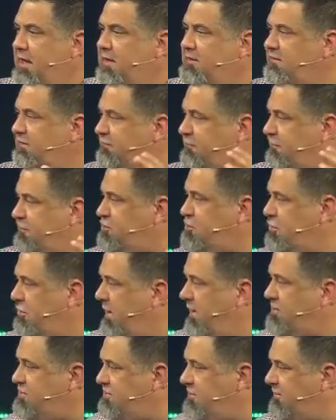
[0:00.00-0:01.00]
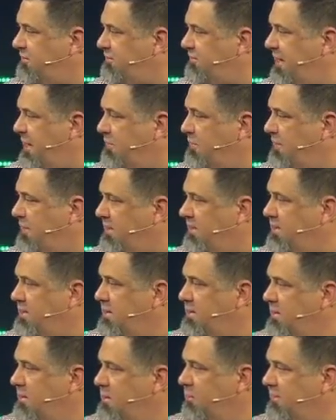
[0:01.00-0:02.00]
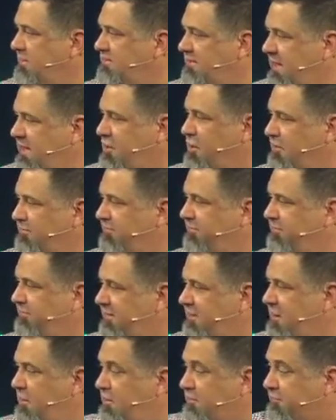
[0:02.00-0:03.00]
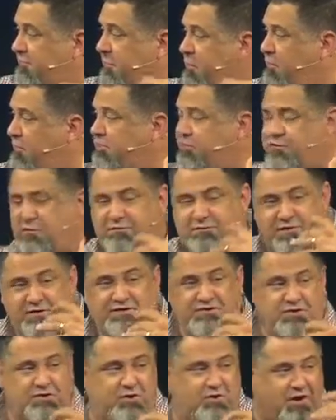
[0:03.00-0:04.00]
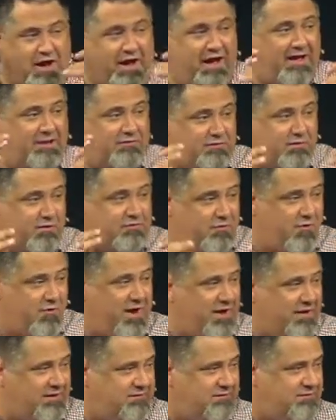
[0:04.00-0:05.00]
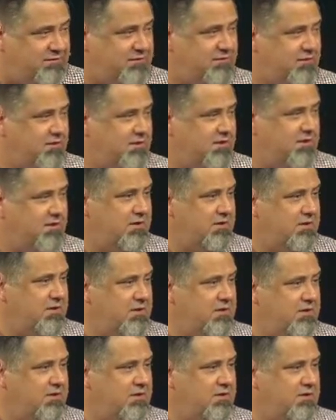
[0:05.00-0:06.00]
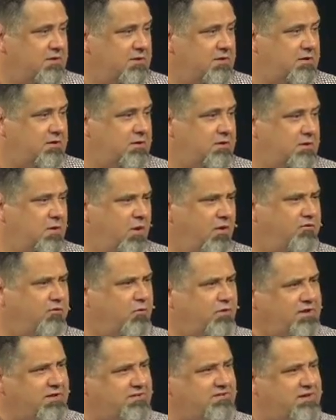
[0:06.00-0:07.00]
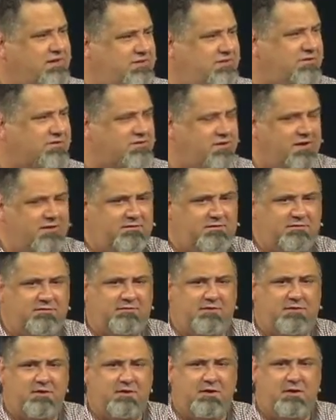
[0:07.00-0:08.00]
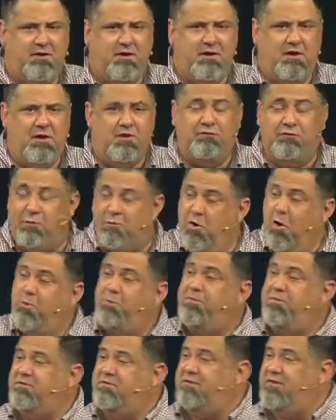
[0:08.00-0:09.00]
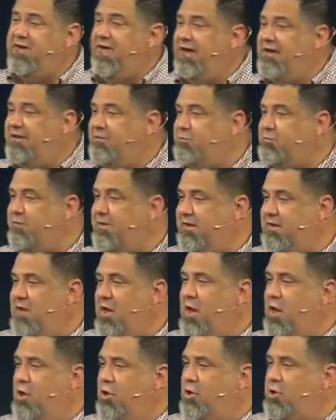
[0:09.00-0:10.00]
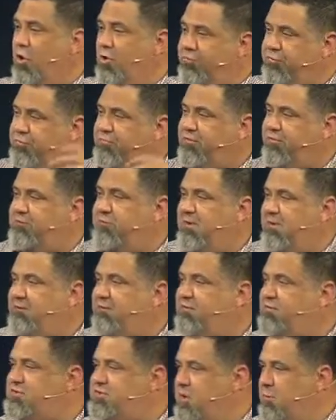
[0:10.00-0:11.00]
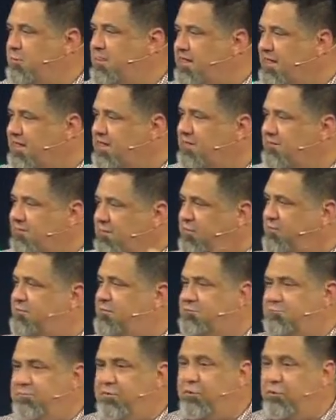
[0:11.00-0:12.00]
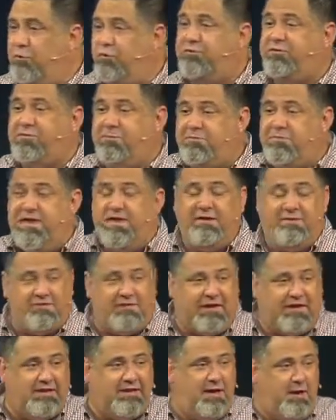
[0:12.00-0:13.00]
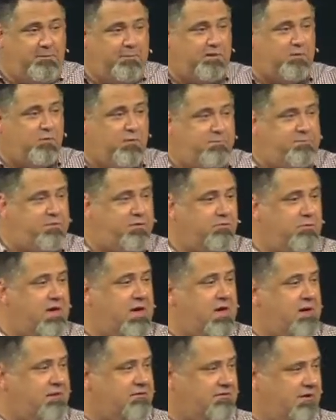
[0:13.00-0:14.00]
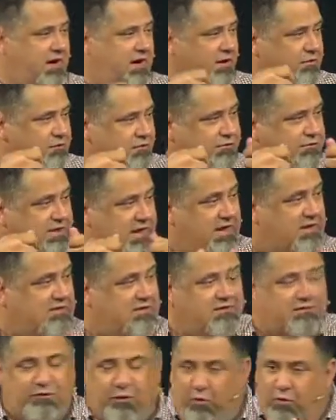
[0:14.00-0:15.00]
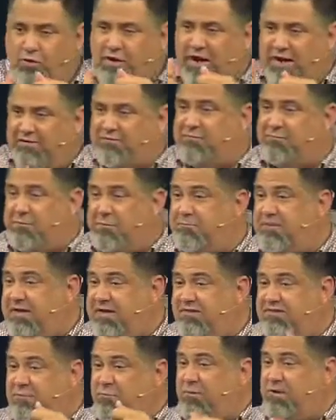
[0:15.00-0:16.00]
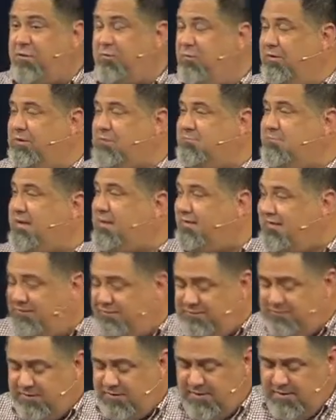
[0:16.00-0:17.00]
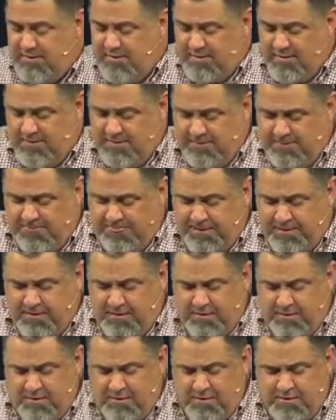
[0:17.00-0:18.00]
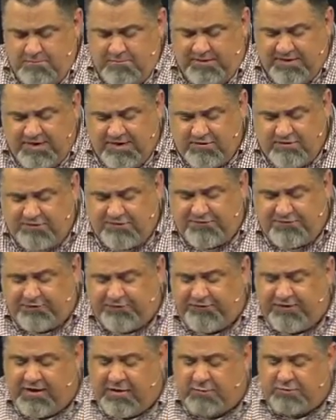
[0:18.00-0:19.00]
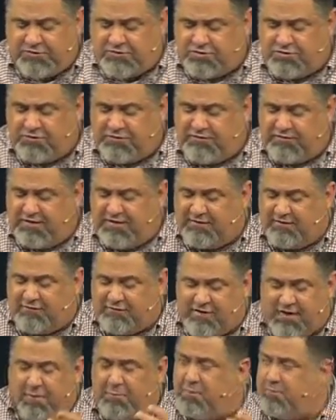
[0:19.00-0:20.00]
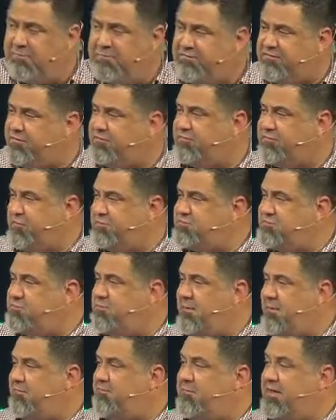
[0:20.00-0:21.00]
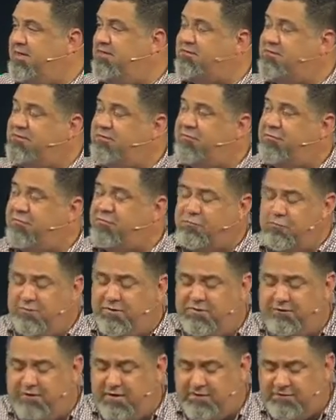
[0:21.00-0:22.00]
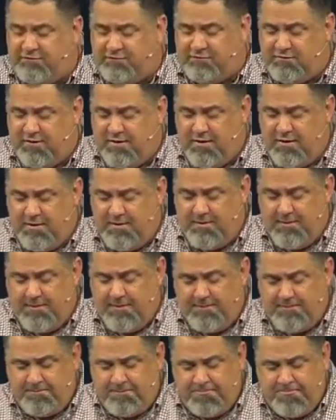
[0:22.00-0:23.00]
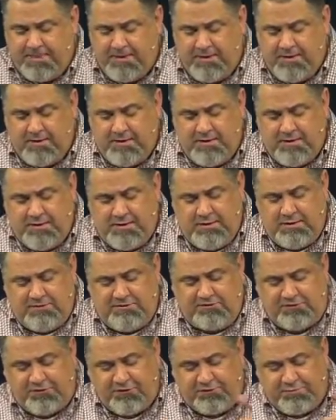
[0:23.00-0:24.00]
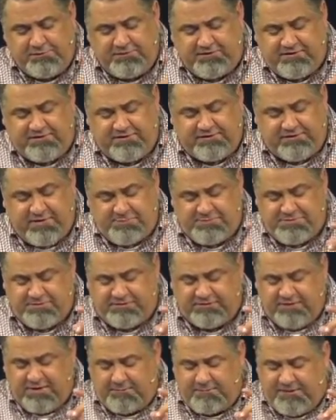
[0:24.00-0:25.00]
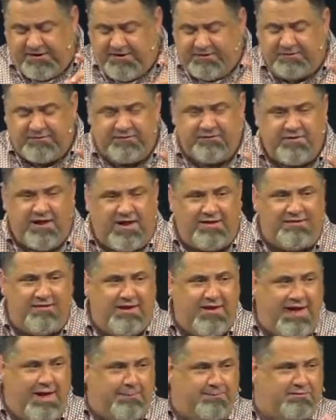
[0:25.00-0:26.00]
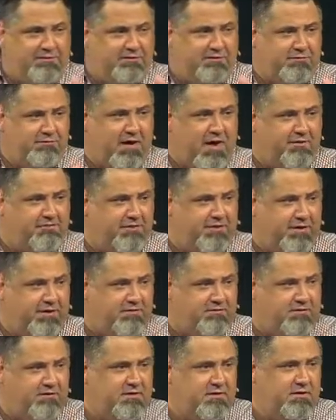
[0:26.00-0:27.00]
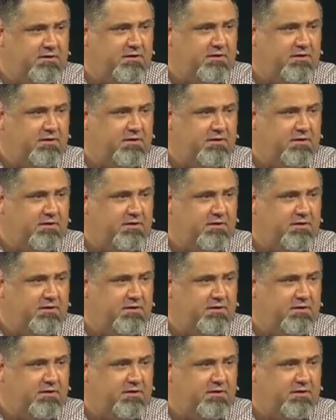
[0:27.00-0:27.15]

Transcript: in the situations that we, we take our, our focus, our vision, our eyes off Christ, off what He teaches us. So I'm hoping tonight as we go through this message that we can give you some tools, some things that can help equip you to understand this whole concept of peace and what it really means. But here, the first thing I want you to understand there's a couple of misconceptions about peace. And the first one is this the first misconception is that peace is not the absence of conflict